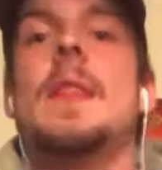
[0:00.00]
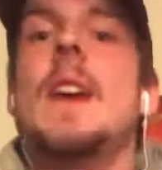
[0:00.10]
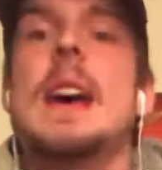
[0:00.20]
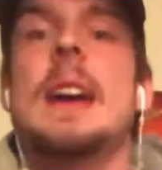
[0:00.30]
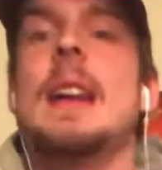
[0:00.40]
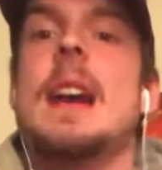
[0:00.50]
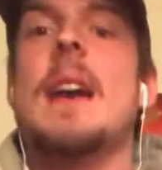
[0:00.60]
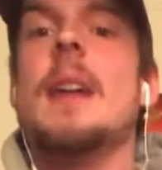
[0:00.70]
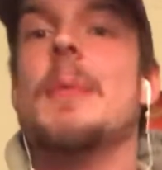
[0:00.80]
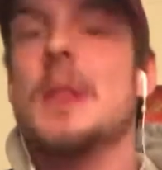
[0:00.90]
that
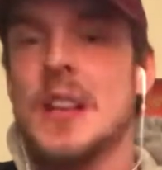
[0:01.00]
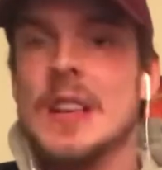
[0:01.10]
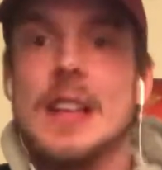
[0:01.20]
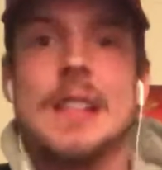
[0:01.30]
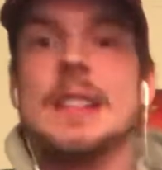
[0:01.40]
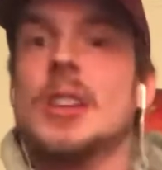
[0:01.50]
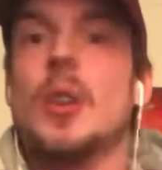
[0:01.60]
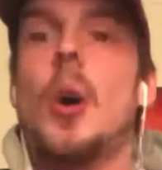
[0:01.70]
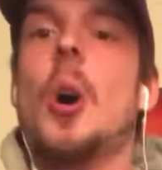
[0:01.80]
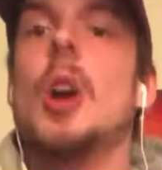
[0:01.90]
I'm
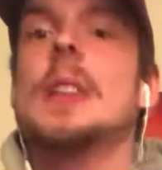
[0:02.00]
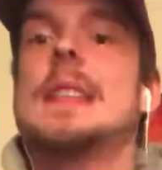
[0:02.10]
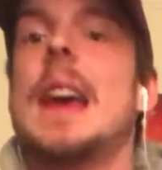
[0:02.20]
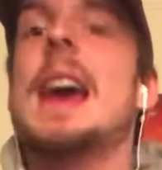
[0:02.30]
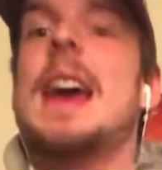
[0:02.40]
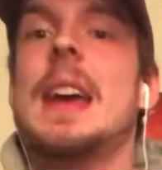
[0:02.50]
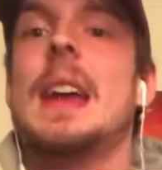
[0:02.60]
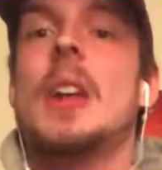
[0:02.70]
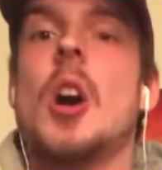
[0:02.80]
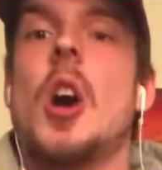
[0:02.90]
still
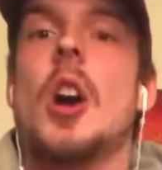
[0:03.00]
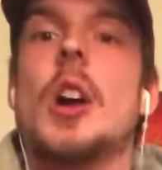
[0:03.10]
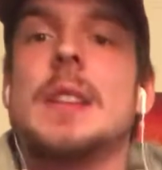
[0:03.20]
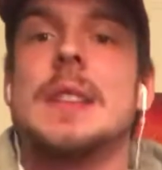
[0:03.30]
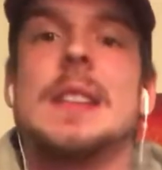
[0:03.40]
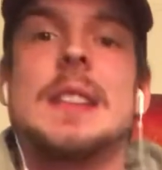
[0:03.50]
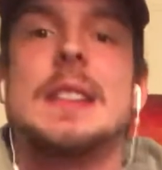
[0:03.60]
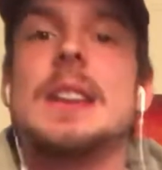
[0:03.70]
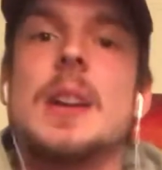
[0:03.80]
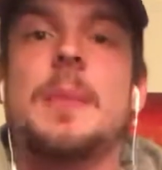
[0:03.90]
holding on to
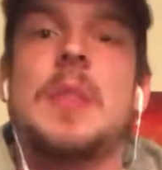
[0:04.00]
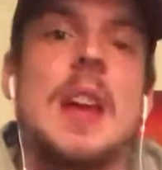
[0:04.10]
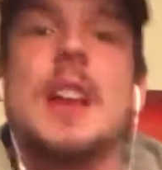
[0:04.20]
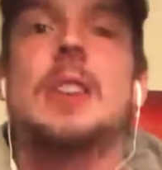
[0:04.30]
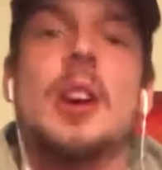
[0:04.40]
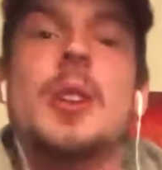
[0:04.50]
something,